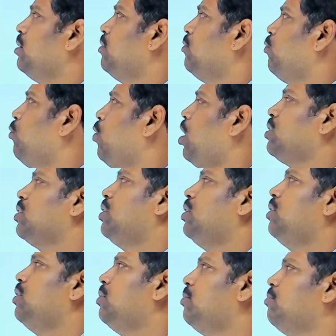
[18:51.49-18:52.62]

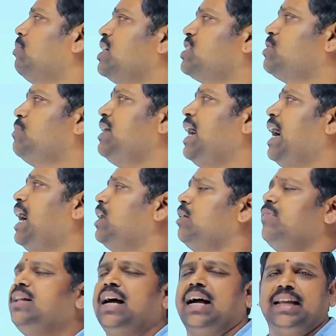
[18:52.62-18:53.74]
water must be added
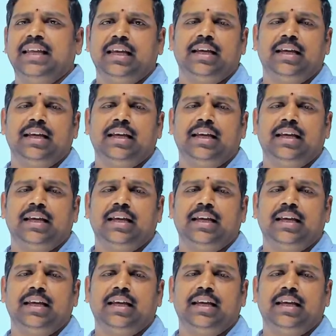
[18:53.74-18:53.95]
with honey,